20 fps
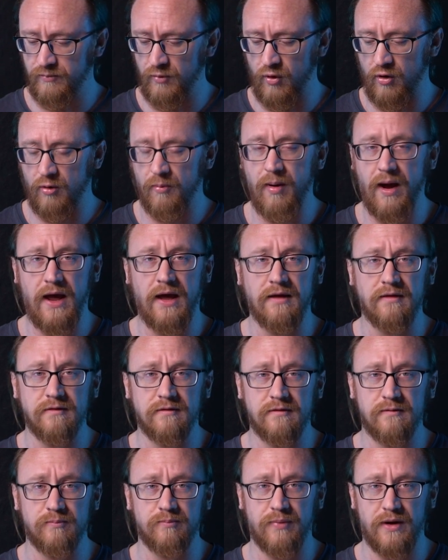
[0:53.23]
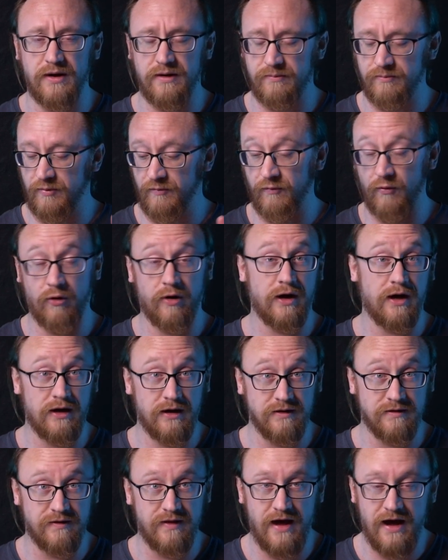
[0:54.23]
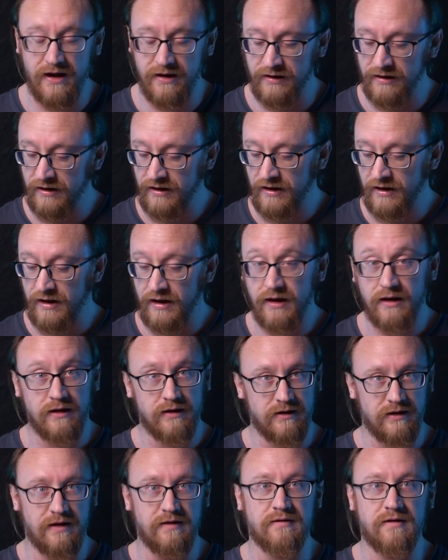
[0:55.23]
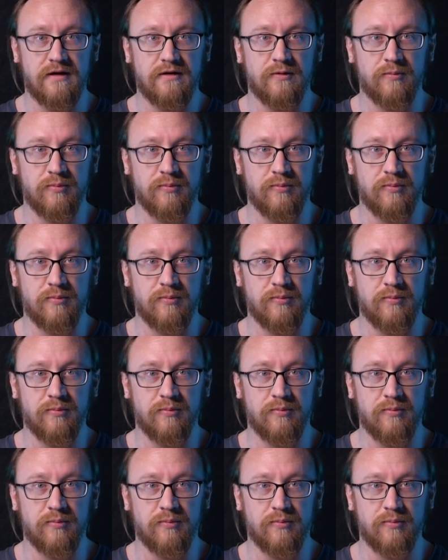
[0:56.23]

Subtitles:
oil paints, but before I get into that, let's get to